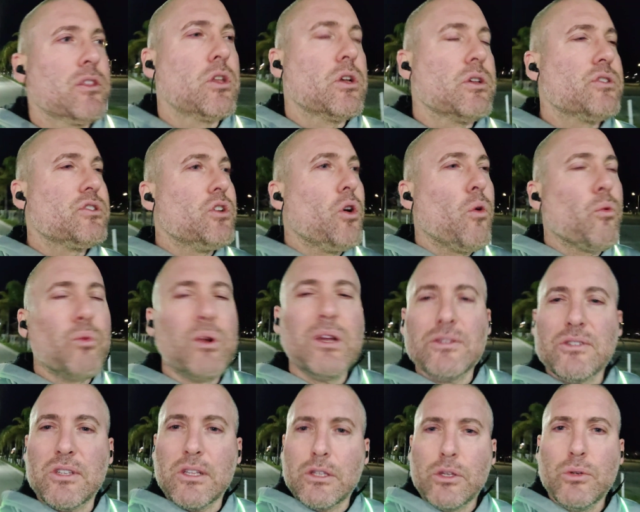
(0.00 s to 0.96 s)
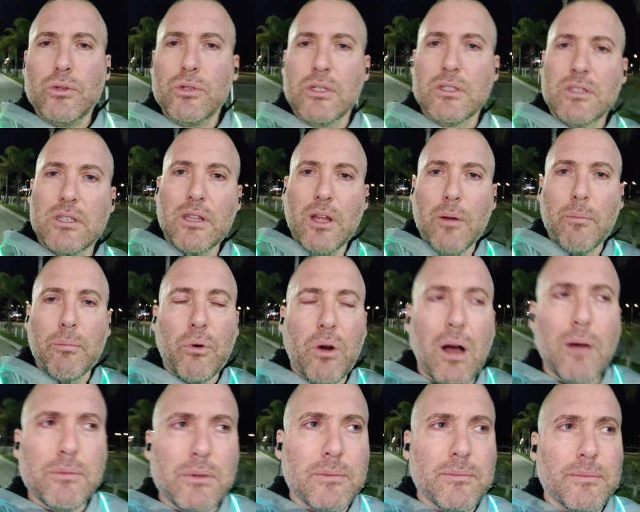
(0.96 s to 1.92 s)
there's no real solution to their
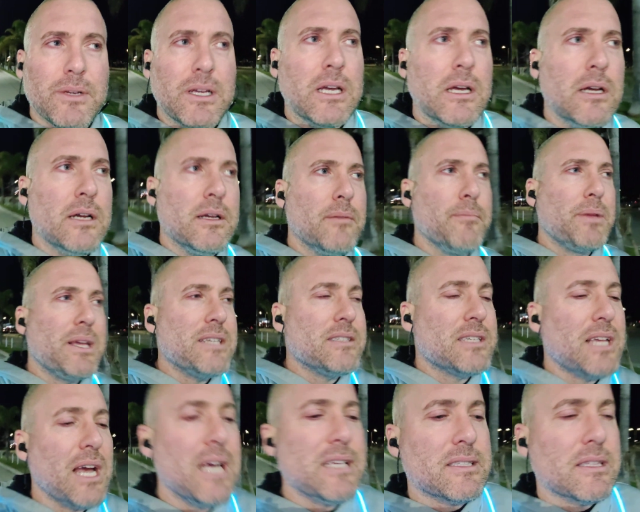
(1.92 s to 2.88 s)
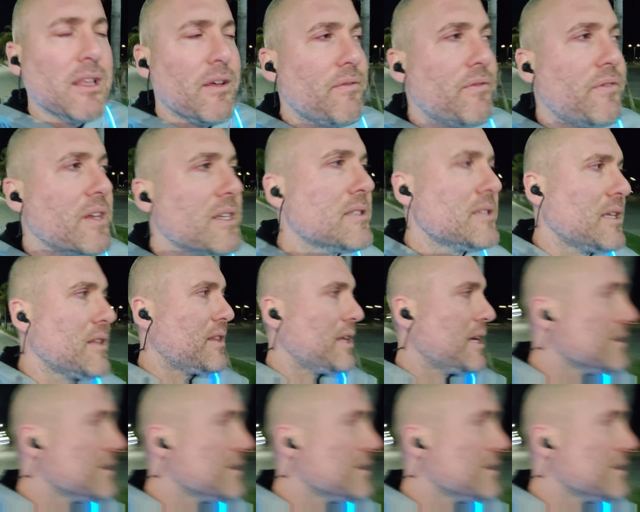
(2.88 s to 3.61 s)
problem because guys love fixing